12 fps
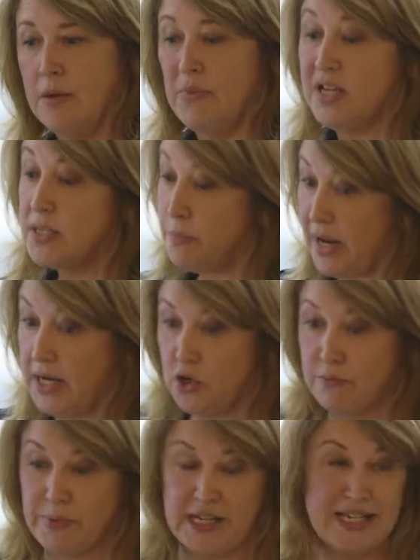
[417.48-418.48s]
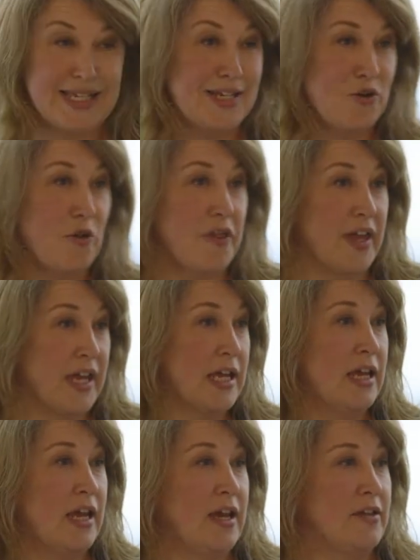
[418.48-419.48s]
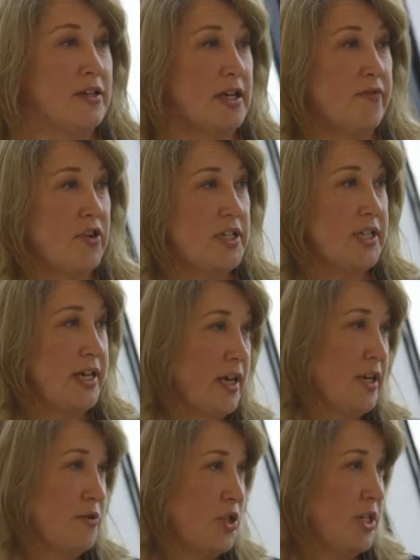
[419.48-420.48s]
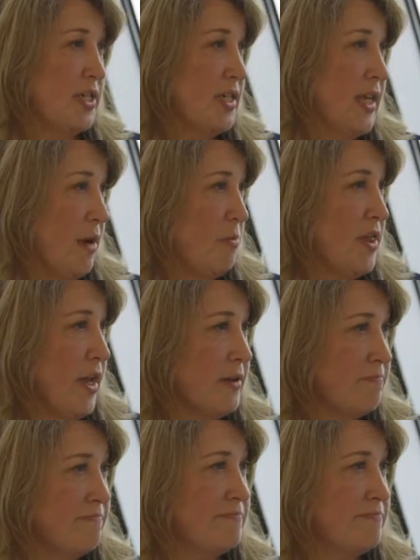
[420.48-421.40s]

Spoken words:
Because many companies still think that diversity and inclusion is the same thing.